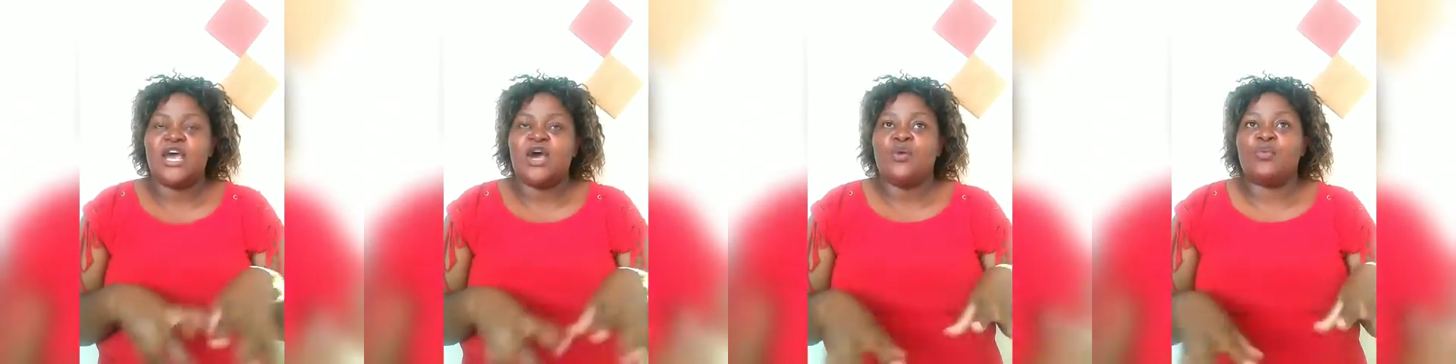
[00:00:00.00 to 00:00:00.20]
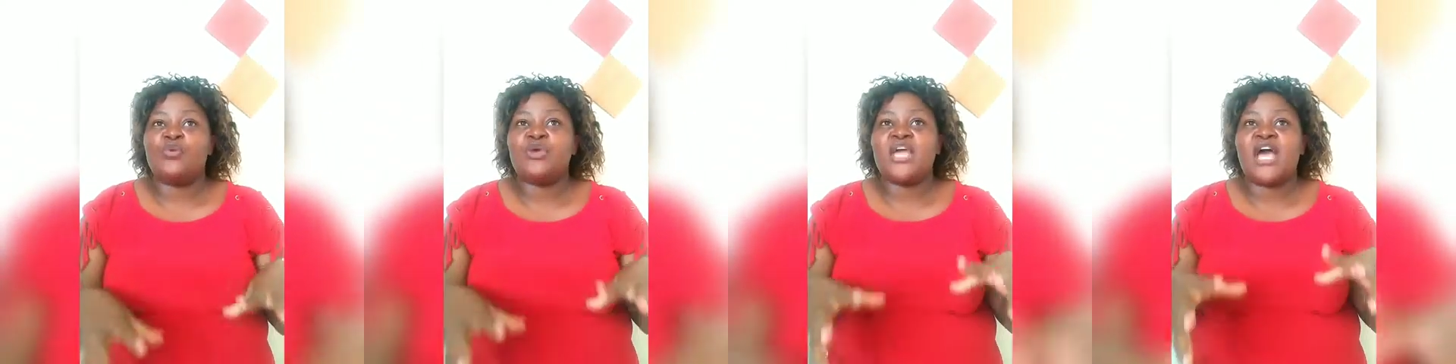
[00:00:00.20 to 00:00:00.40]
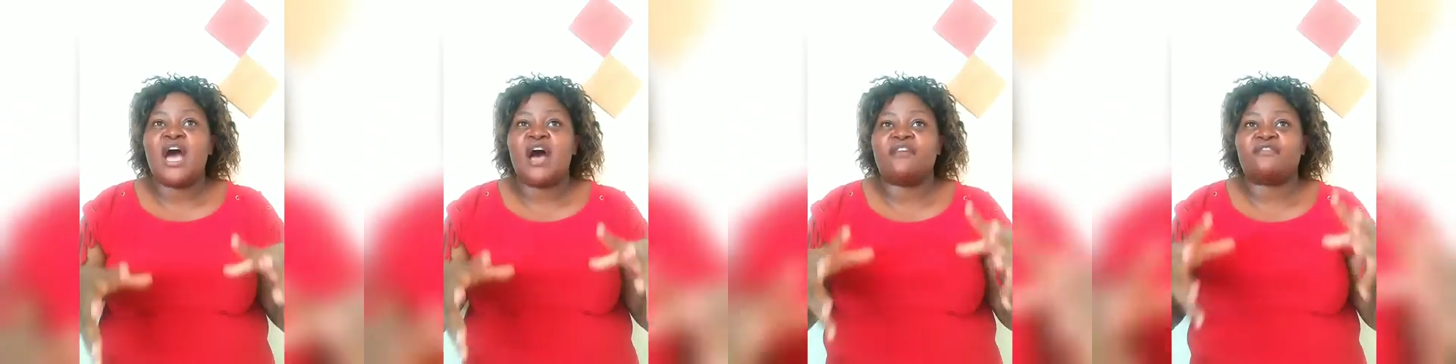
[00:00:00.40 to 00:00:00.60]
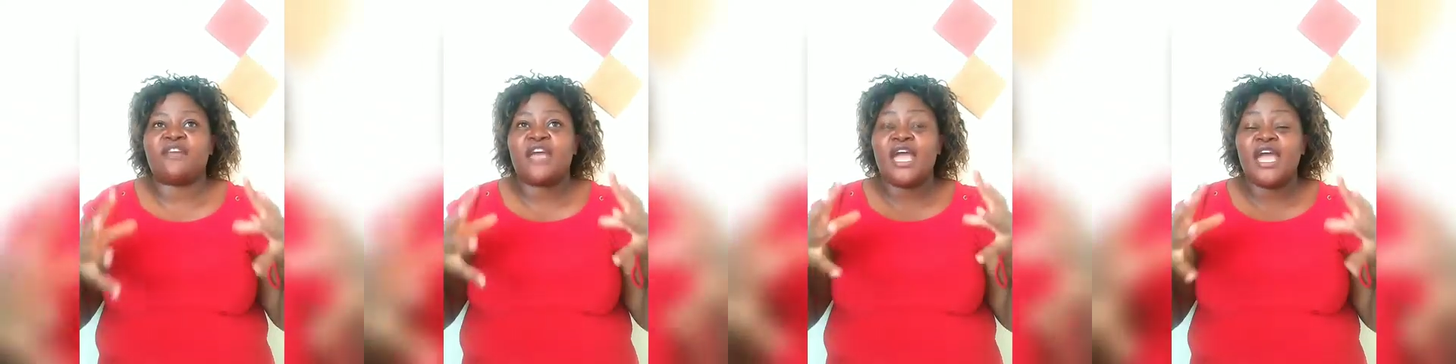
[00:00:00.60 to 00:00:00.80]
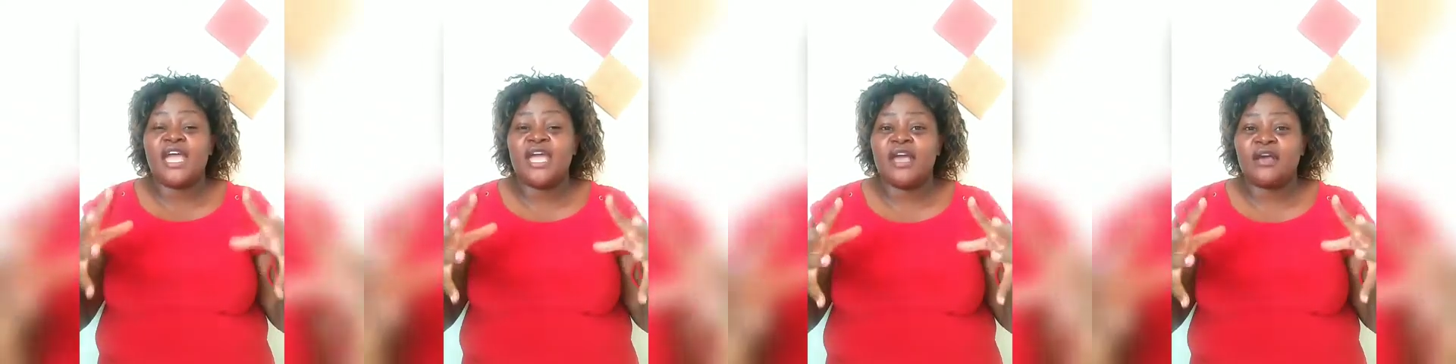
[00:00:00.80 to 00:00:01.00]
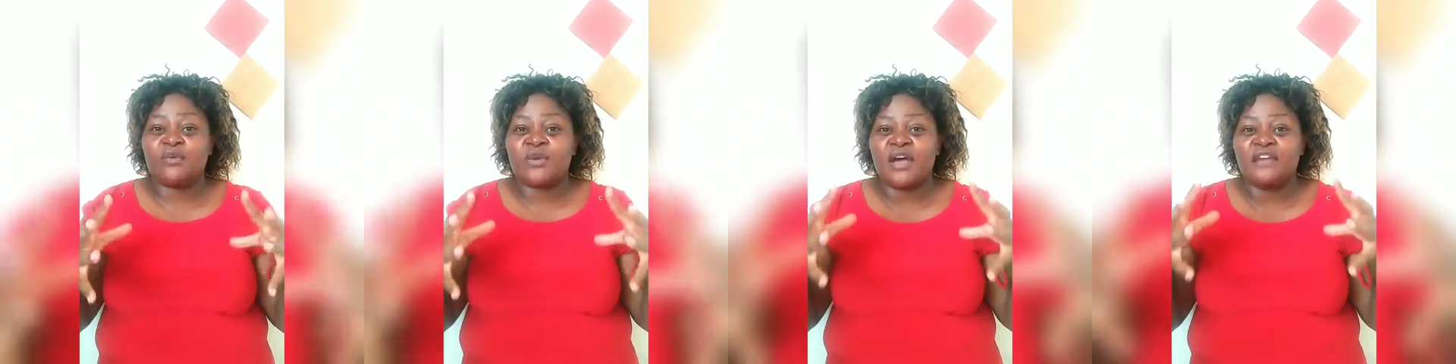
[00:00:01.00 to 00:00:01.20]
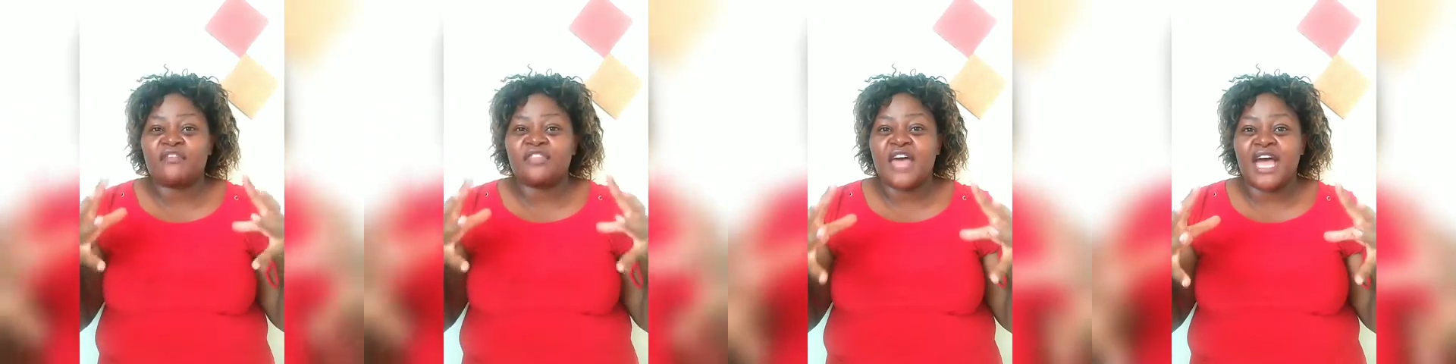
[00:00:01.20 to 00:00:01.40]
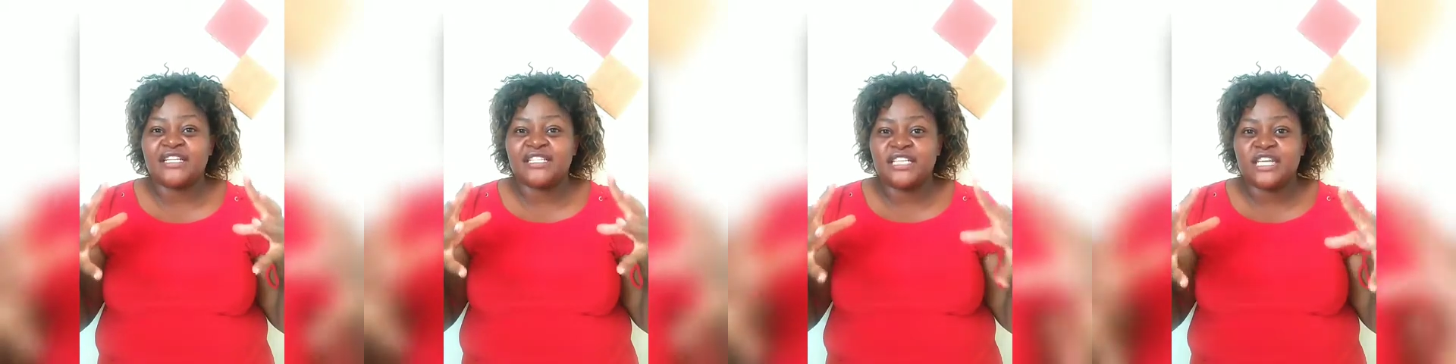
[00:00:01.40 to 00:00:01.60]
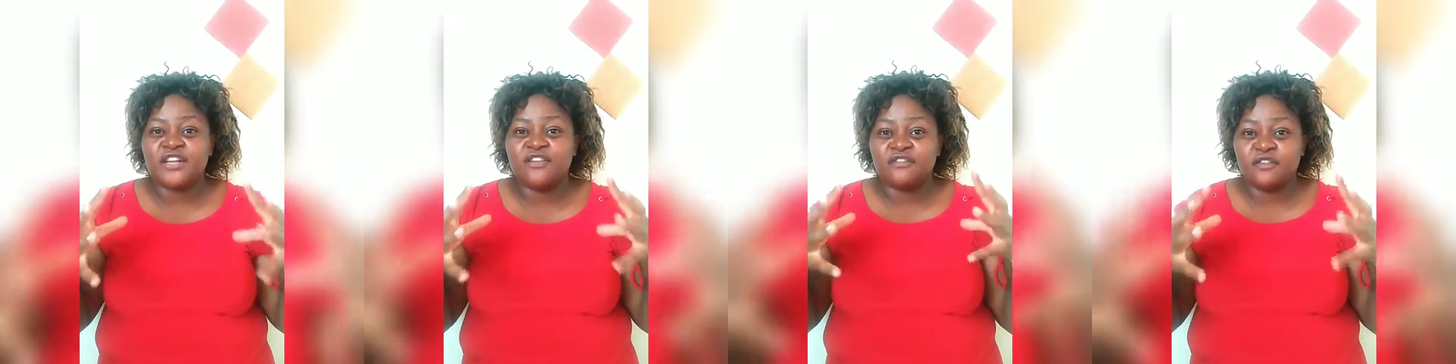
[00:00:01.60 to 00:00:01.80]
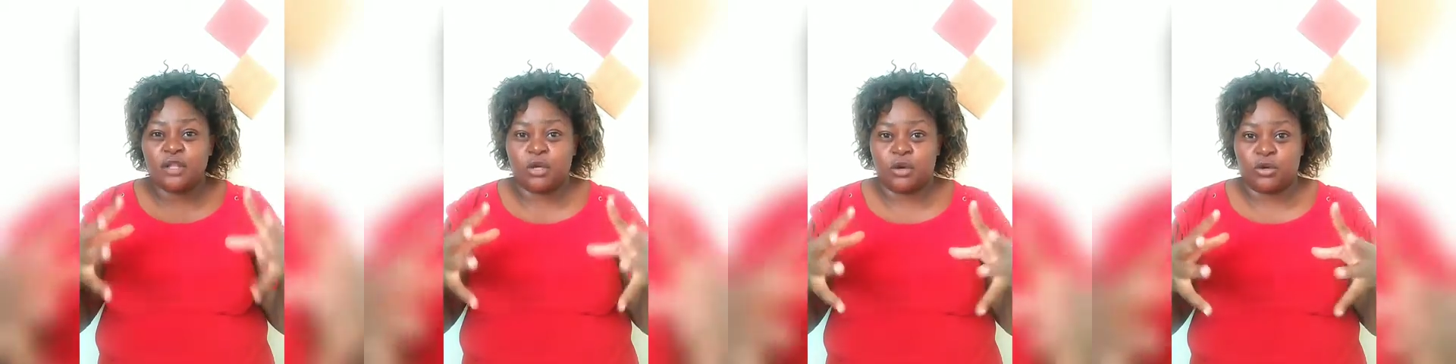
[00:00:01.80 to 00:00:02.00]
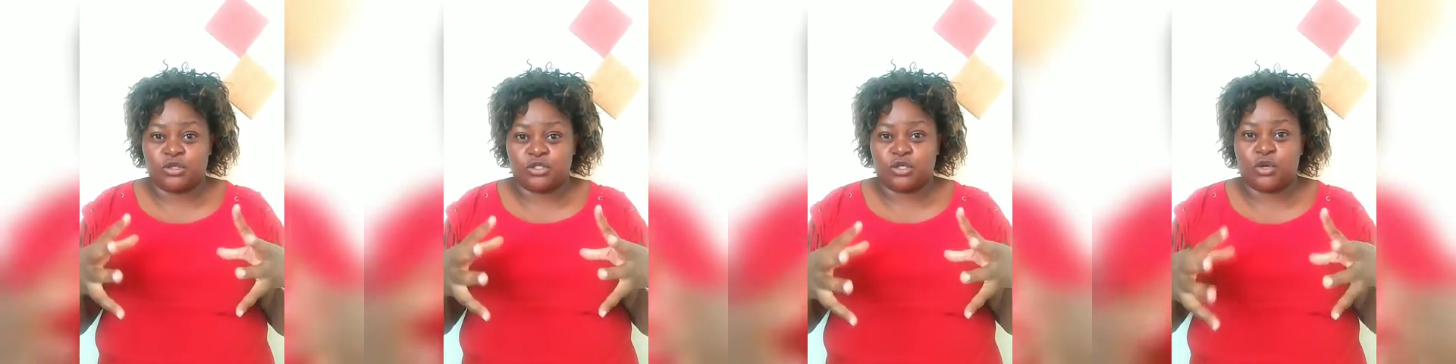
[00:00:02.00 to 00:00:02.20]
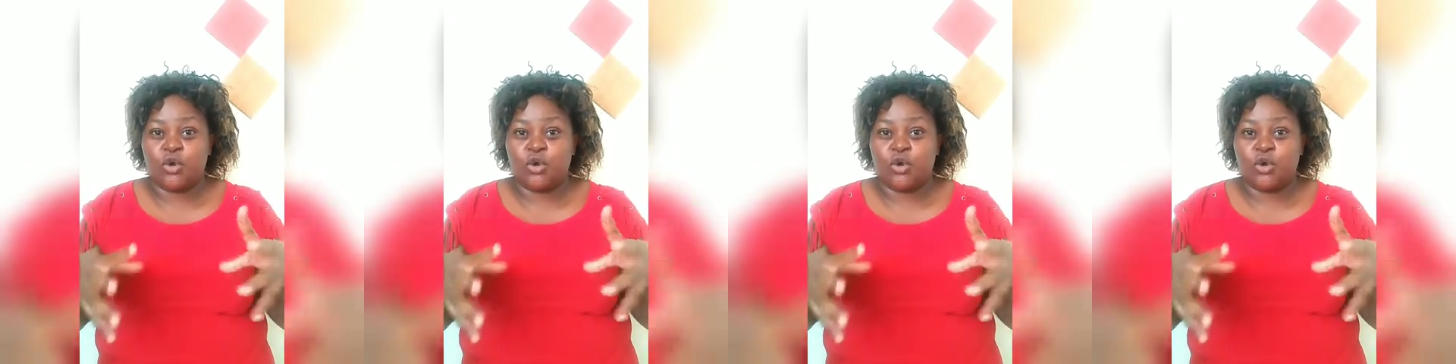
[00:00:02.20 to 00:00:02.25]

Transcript: We have 13 floors.